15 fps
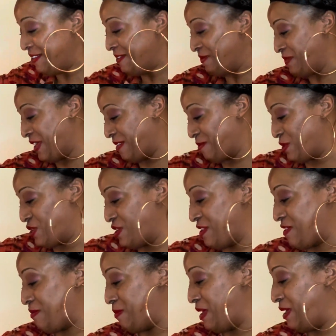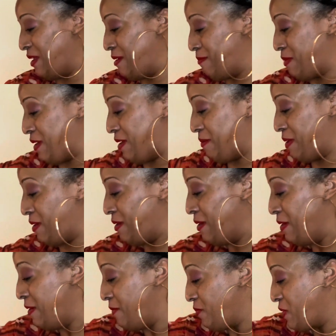That's what you're smelling, baby.
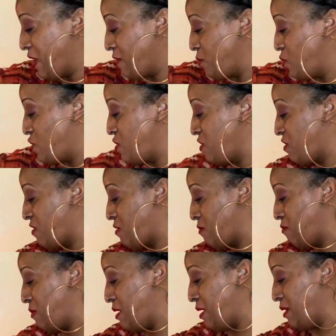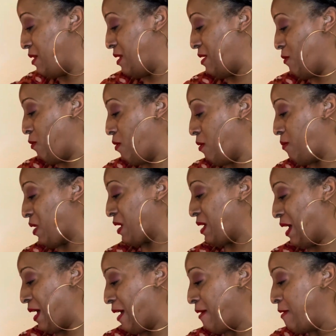That's what you're smelling. Oh my
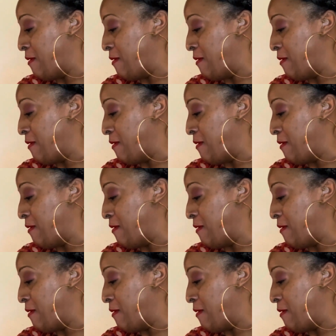God.